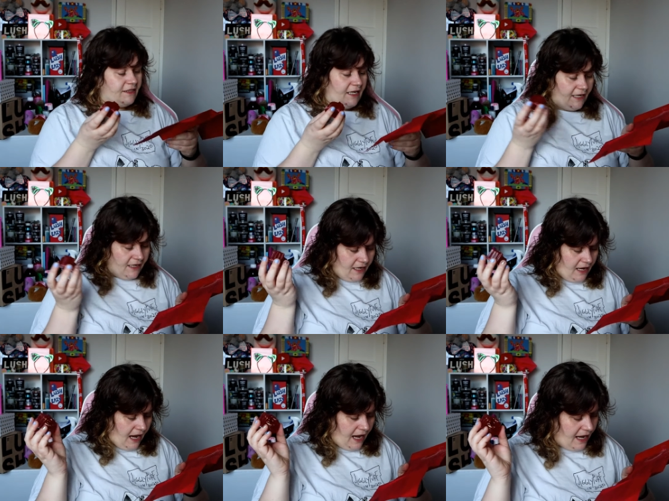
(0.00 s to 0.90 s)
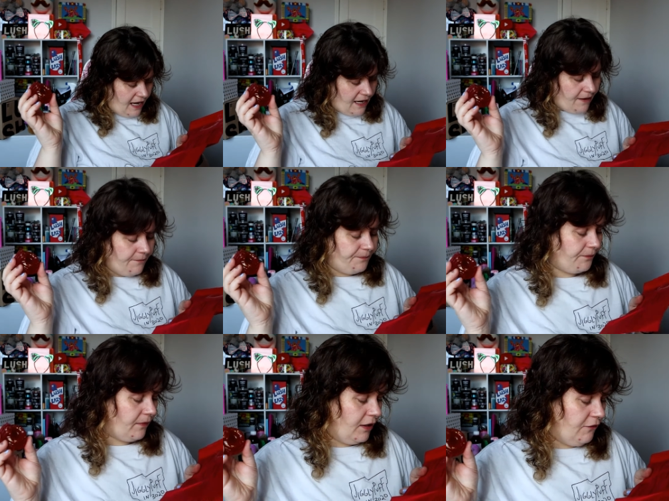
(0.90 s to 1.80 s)
you say. Um,
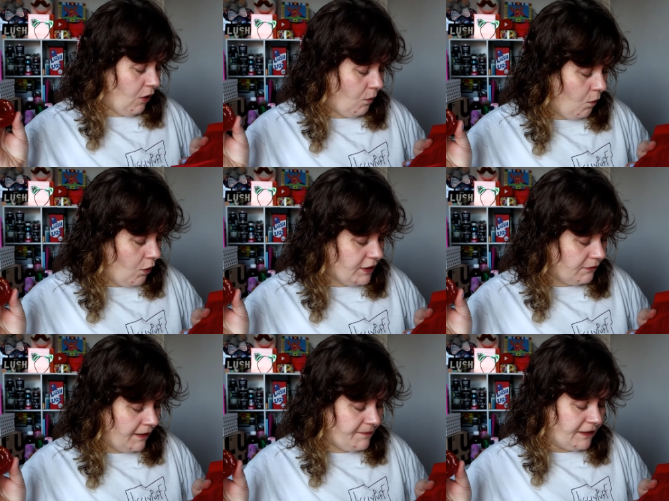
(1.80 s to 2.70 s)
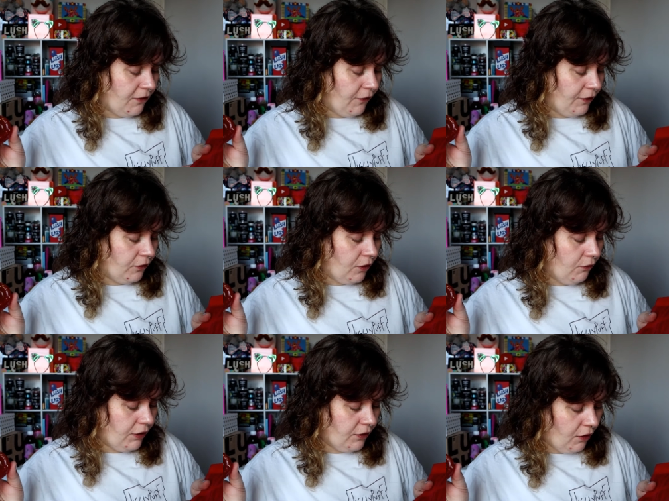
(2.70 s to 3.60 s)
You've got water, rapeseed oil,
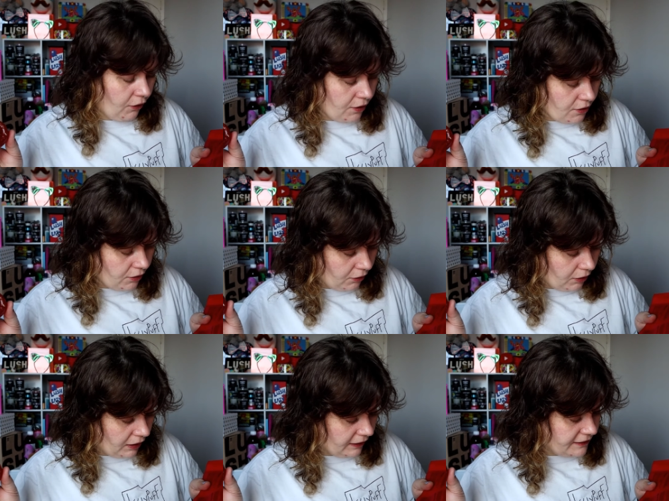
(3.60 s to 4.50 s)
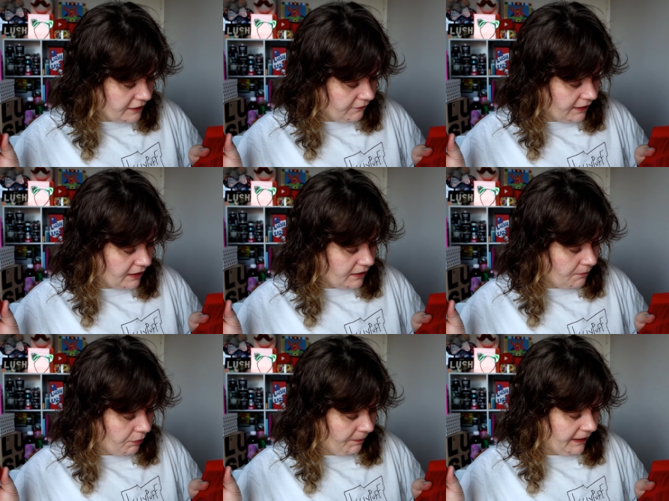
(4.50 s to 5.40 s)
coconut oil,
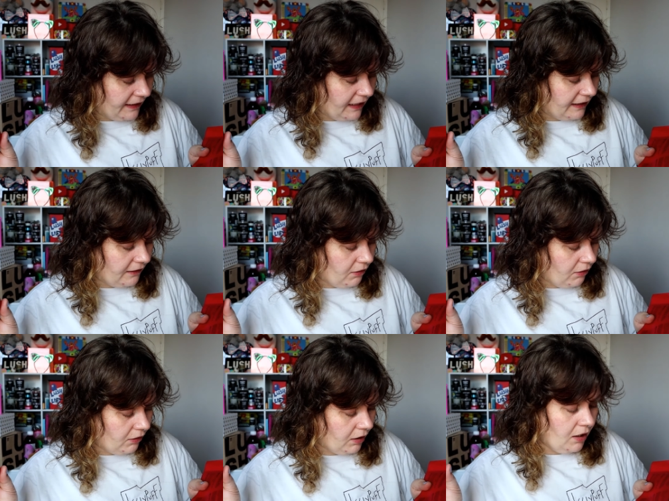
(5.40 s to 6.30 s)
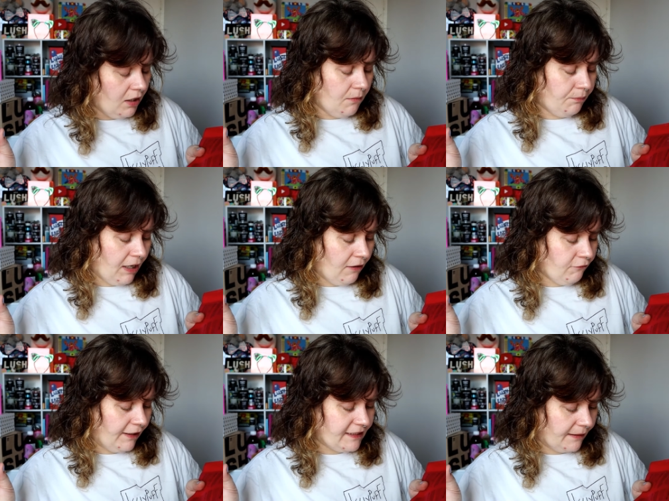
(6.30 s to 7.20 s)
glycerin, propylene glycol, brown
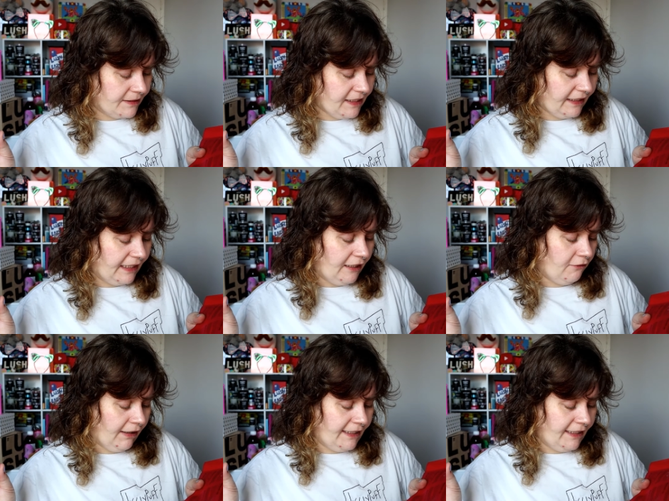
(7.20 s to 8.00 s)
rice amazaki,